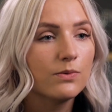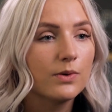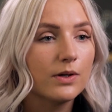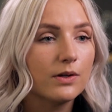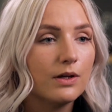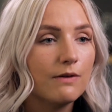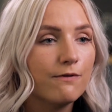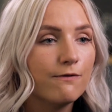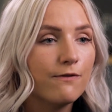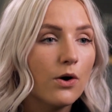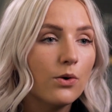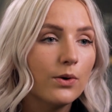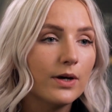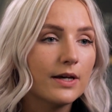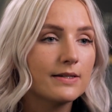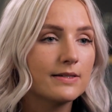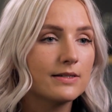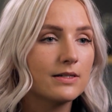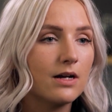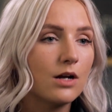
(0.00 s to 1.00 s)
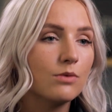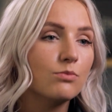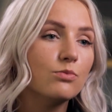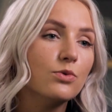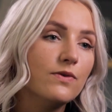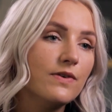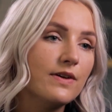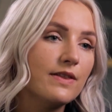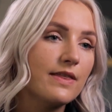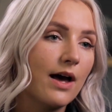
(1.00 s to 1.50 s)
We really focused on
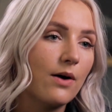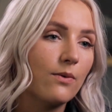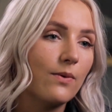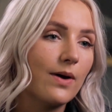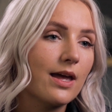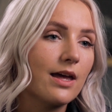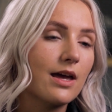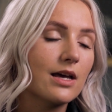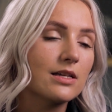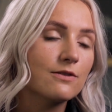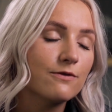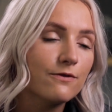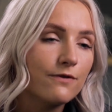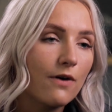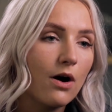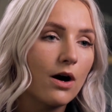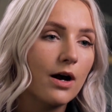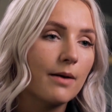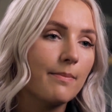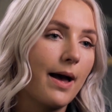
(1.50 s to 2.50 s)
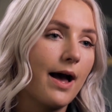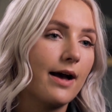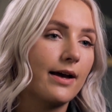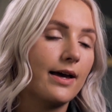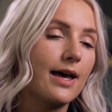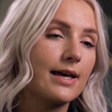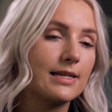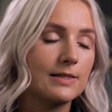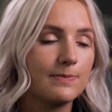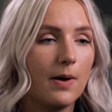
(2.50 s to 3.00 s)
moving that weight as far
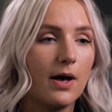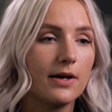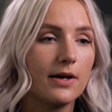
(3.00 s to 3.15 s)
back as